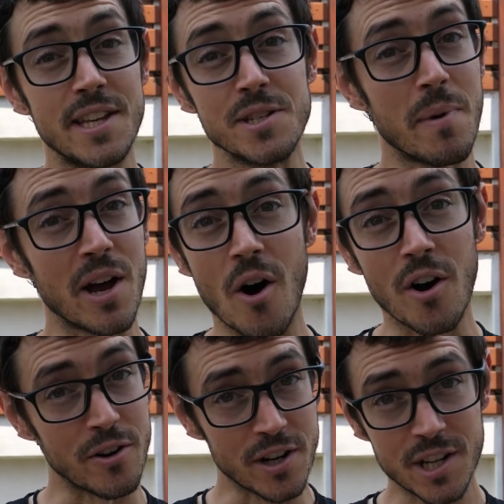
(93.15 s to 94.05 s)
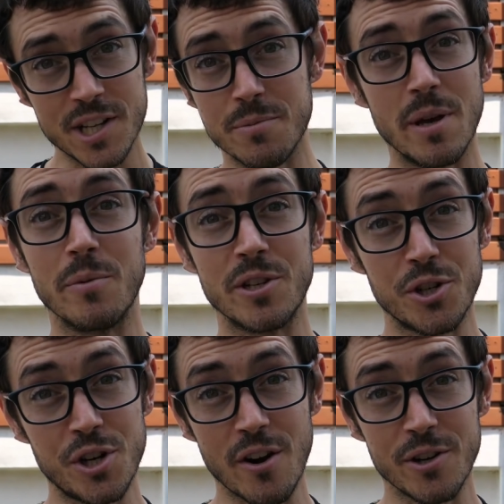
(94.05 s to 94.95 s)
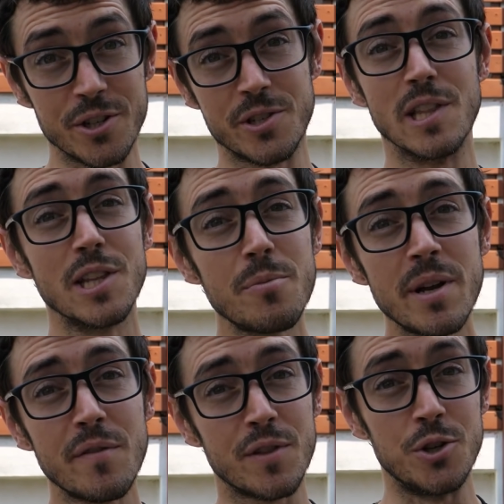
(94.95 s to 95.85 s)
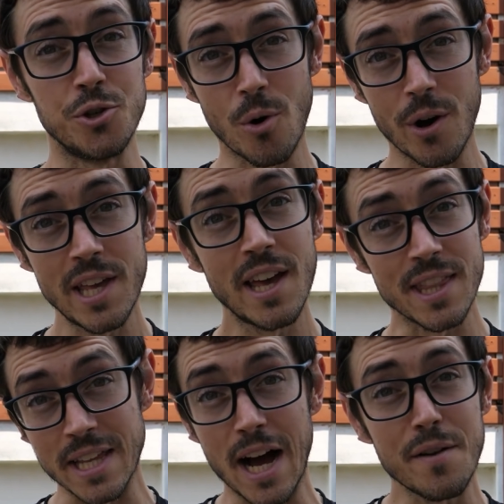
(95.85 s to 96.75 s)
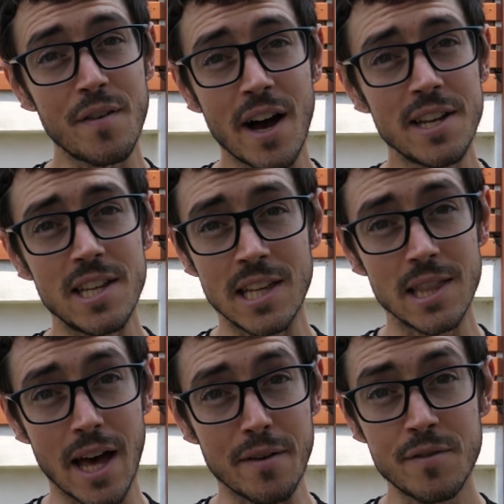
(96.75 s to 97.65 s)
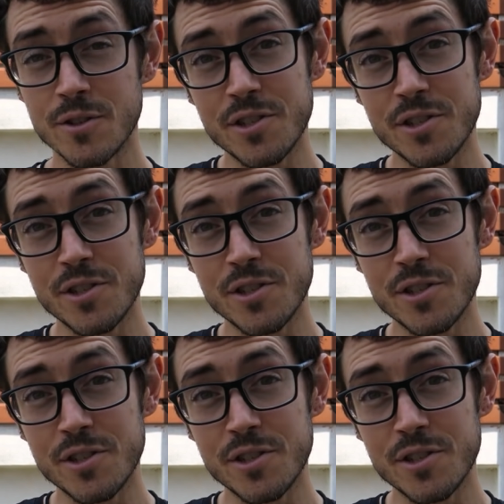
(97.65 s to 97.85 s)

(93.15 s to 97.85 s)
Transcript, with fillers: it is my honor to be able to share just a little bit of the joy that I find in life,